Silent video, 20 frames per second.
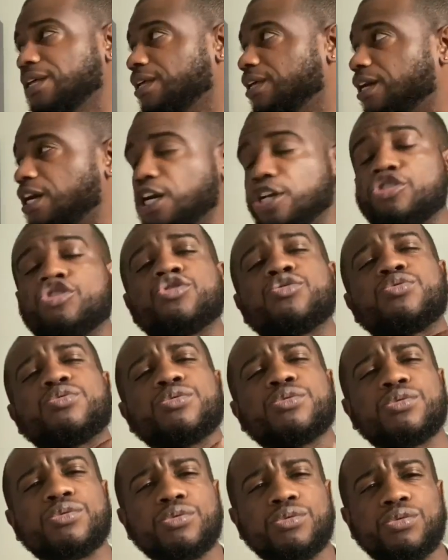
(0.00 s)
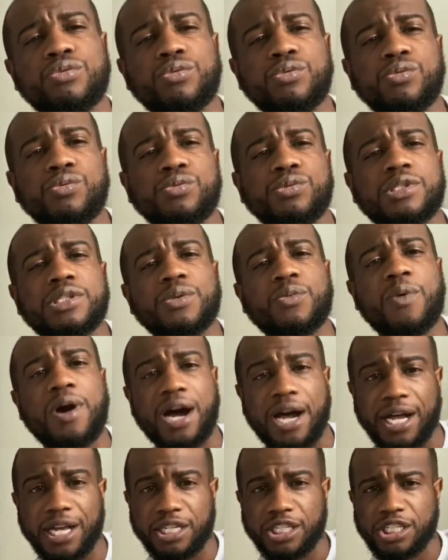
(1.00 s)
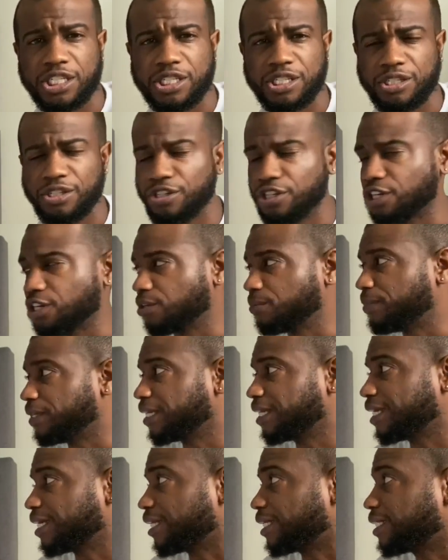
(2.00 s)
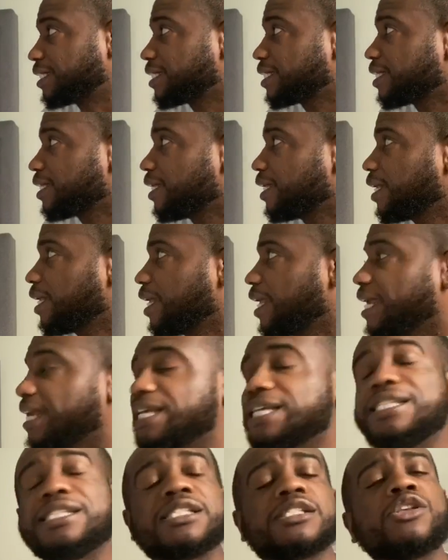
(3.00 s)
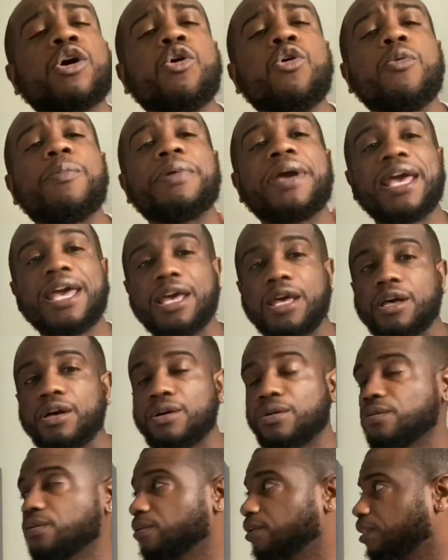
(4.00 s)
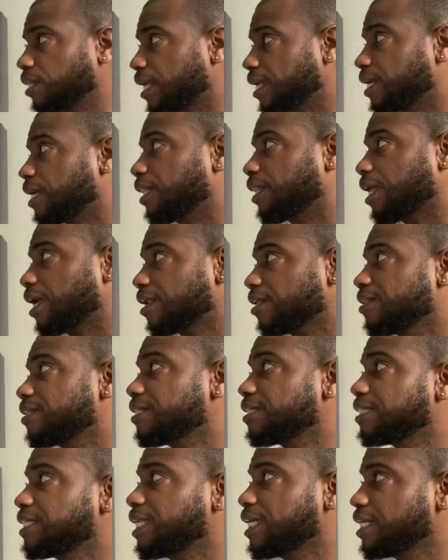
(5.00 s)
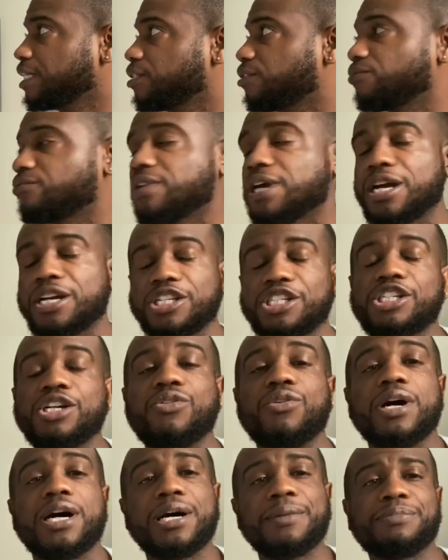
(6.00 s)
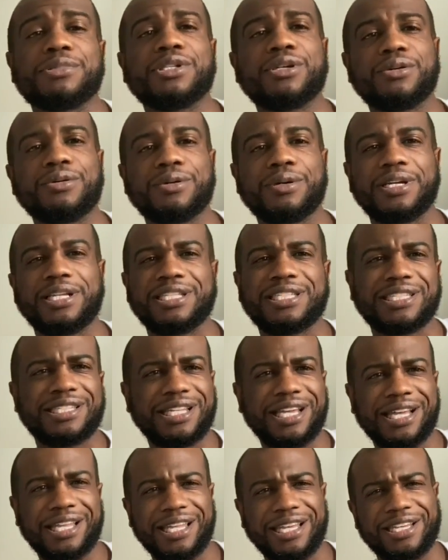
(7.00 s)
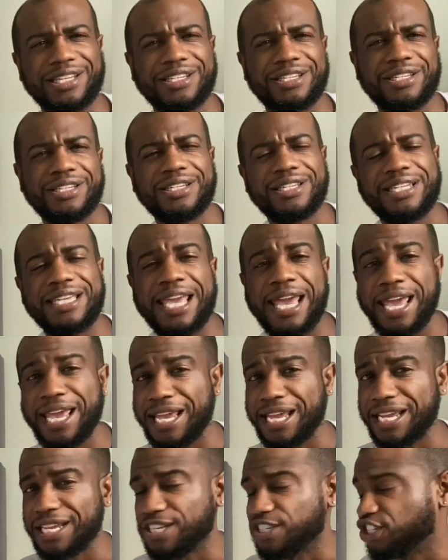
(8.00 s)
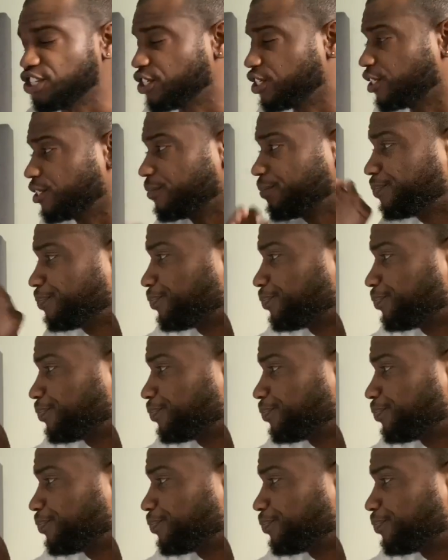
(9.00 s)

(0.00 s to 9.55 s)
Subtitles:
a true swatch, you know, because he's so pale, like a lot of these things do not show up, so it's not like a good gauge, you know.